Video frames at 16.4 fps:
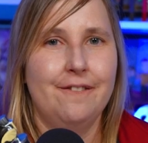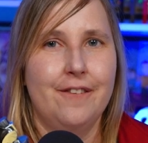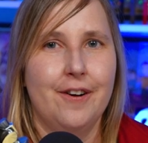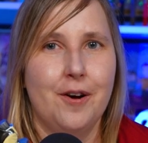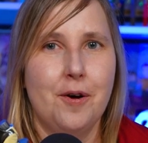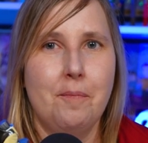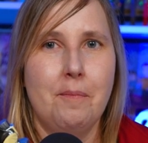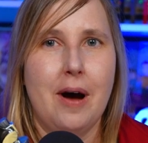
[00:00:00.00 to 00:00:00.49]

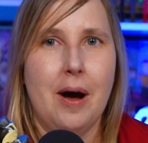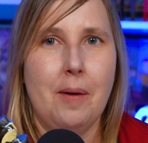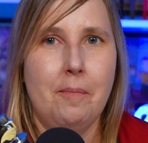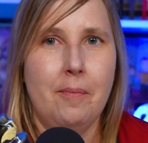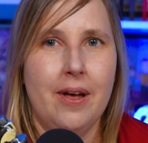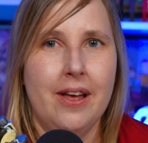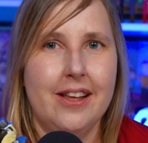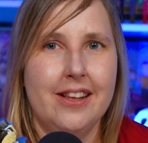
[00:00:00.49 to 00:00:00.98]
Funko Pop
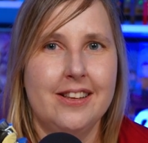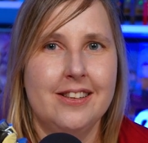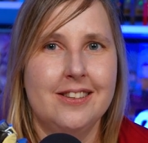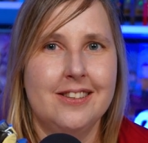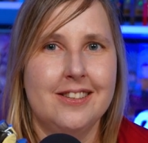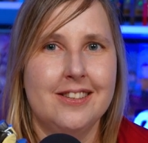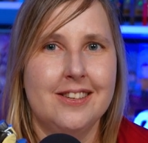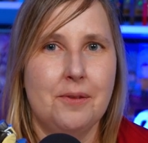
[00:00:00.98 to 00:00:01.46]

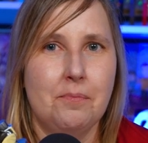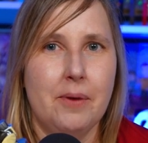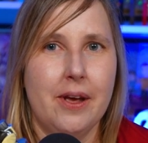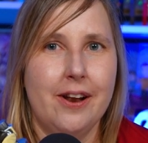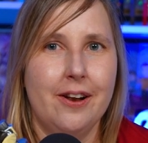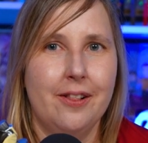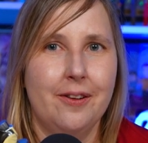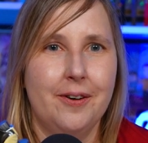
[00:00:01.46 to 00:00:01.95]
Pez
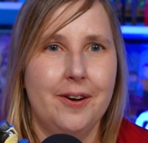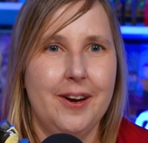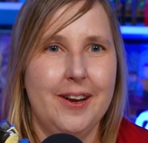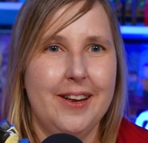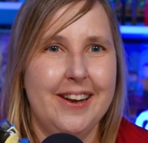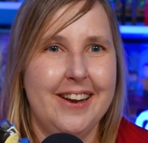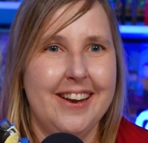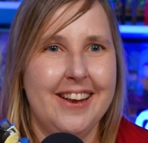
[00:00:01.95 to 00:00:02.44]

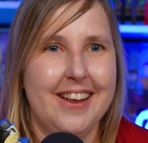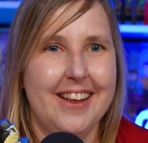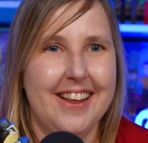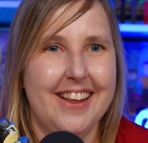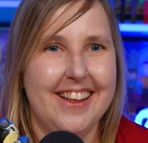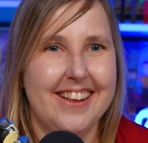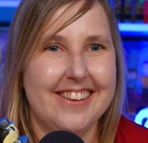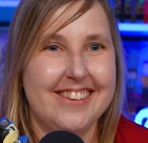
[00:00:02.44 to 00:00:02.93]
Mandalorian
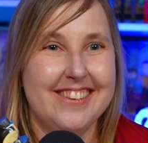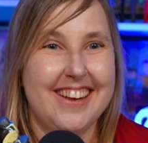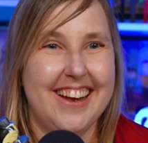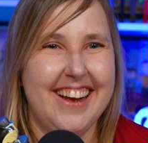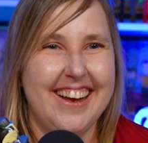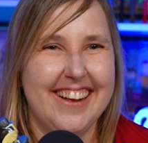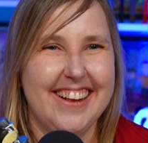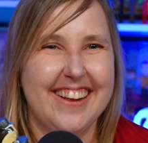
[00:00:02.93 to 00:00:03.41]

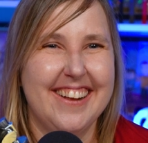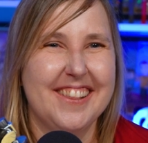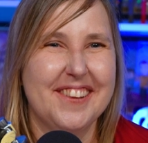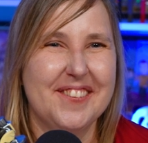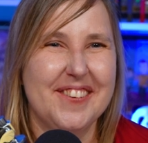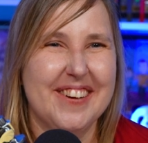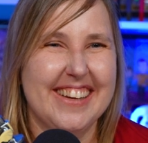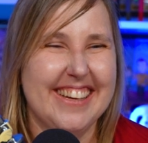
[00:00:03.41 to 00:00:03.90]
style on
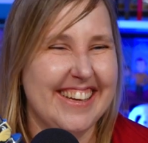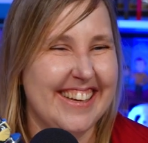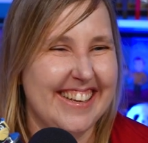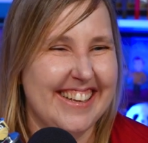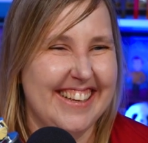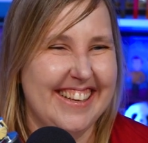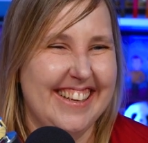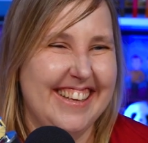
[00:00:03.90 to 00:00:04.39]
the
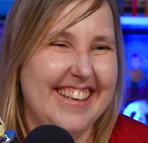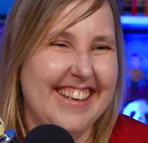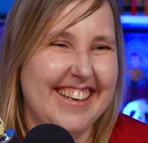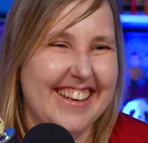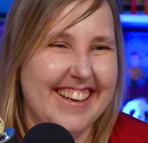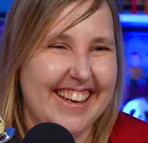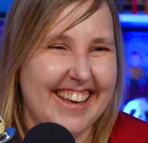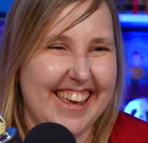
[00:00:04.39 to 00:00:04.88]
way.
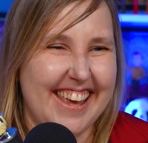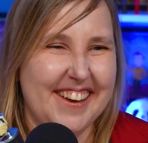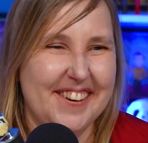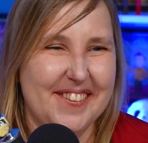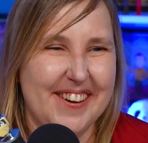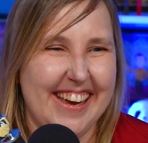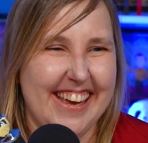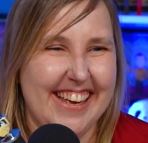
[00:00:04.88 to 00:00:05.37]
I
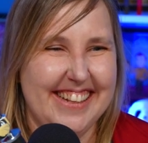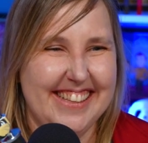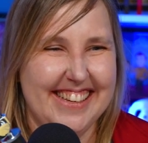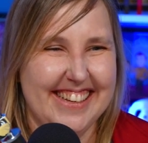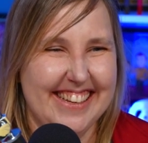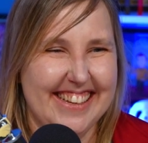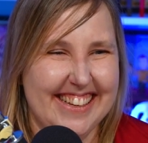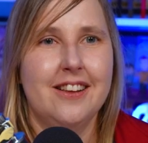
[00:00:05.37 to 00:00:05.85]
can't
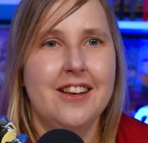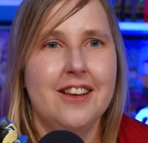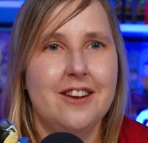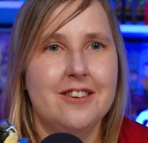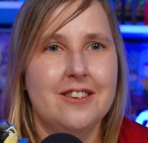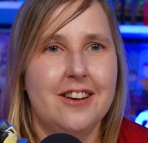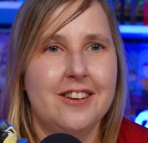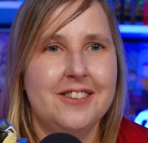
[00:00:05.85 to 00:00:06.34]
wait.
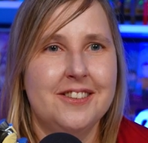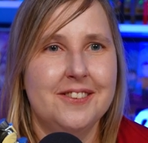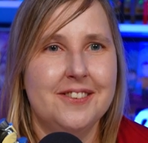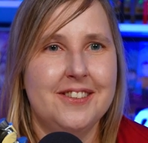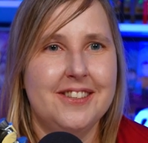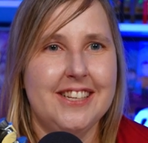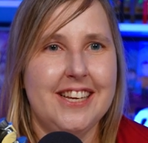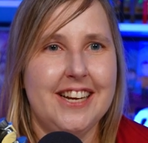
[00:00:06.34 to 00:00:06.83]
There's also a
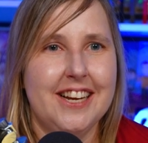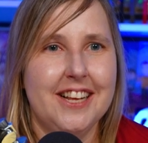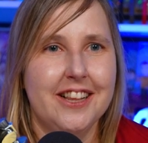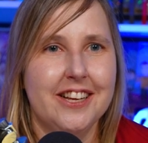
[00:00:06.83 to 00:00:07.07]
scene, it